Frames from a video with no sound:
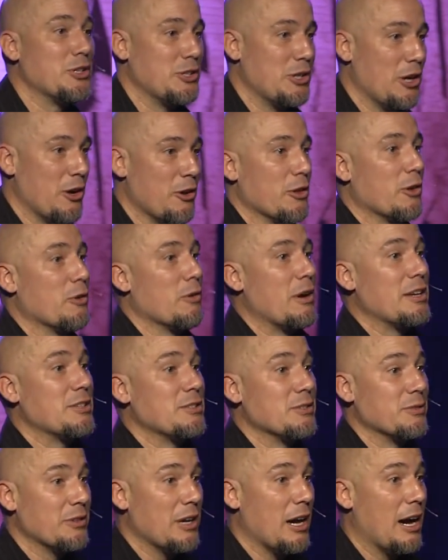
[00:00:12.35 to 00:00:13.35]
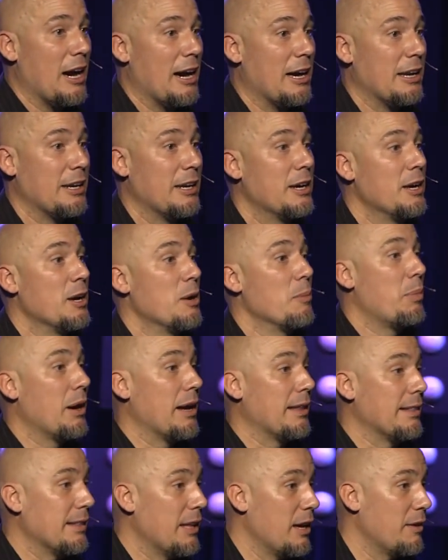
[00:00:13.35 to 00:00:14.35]
share the grace of God
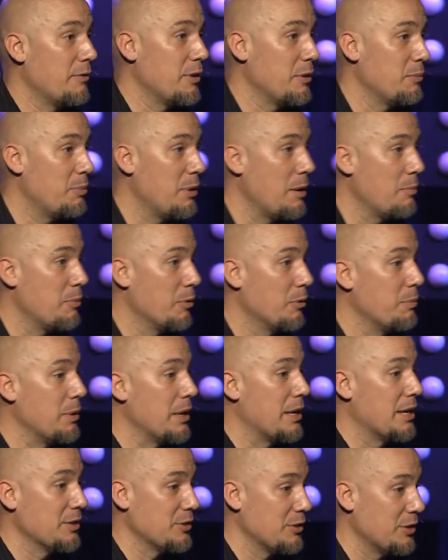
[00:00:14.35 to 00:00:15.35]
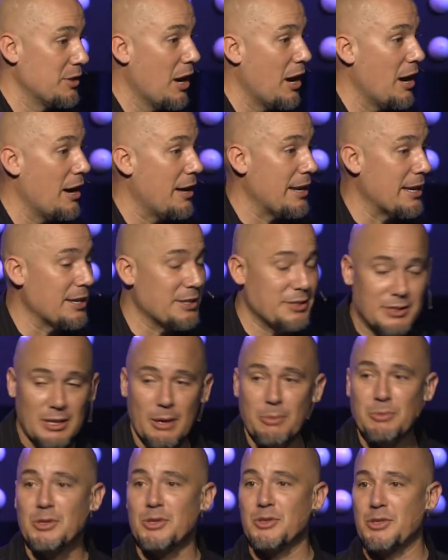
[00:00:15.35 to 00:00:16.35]
by loving people because God
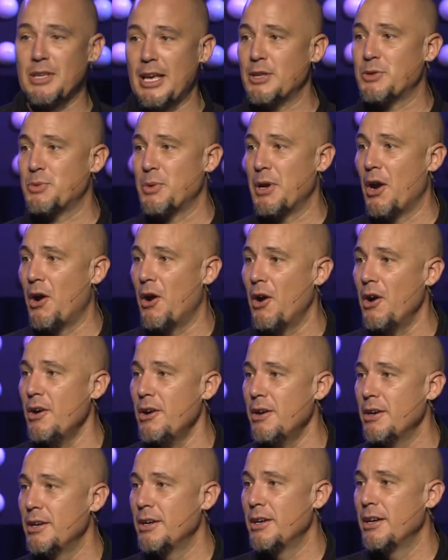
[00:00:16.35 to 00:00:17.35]
accepts us as we are